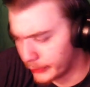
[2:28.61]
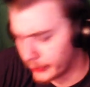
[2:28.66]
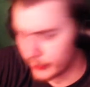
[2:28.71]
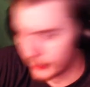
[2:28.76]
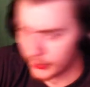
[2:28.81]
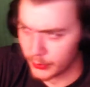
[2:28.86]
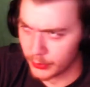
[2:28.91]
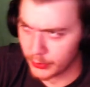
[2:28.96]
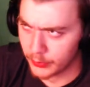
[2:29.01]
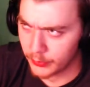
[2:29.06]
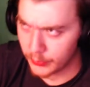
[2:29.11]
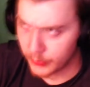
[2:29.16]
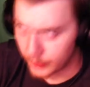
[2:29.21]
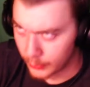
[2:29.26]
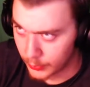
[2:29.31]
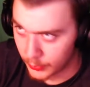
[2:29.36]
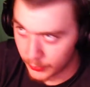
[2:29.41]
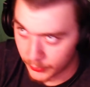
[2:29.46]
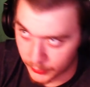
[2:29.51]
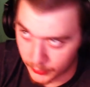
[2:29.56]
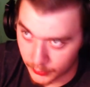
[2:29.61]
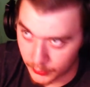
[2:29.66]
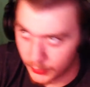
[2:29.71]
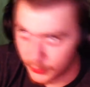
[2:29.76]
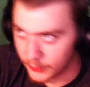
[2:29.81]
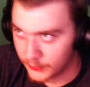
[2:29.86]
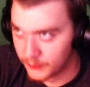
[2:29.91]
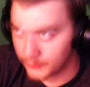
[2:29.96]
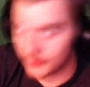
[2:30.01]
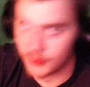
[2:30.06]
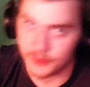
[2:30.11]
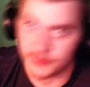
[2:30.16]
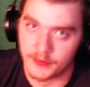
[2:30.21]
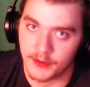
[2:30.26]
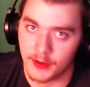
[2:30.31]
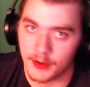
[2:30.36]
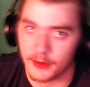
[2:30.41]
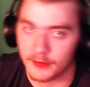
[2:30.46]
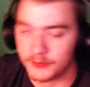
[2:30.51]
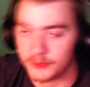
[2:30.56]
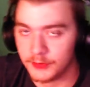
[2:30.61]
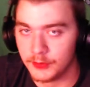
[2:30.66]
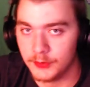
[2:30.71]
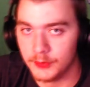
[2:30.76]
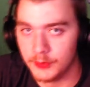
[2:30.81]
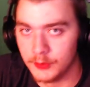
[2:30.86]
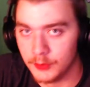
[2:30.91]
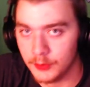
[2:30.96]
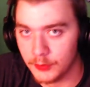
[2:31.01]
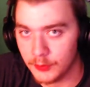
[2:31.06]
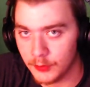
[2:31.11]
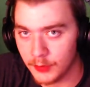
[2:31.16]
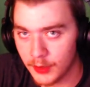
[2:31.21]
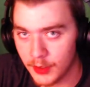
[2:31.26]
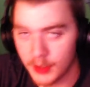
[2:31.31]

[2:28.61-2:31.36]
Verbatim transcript: 00452